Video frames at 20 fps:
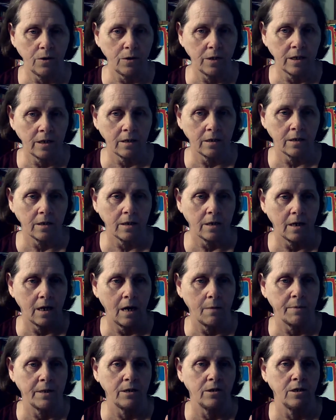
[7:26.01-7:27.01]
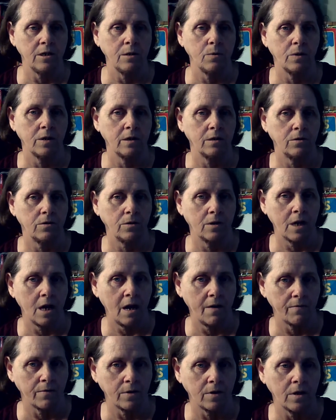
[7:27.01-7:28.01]
unit, how many do you want to
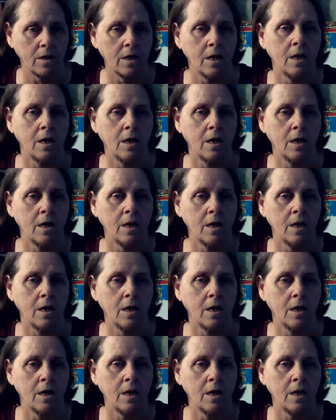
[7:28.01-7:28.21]
cover.